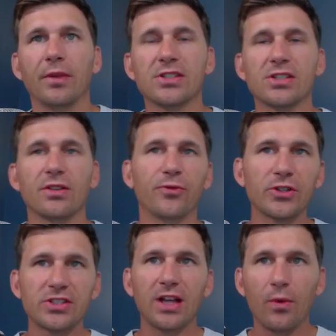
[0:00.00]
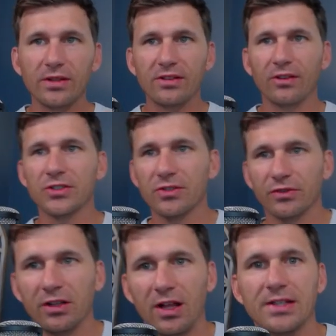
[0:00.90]
This is the first thing I want dealers to
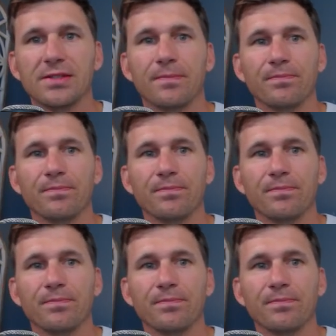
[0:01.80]
realize.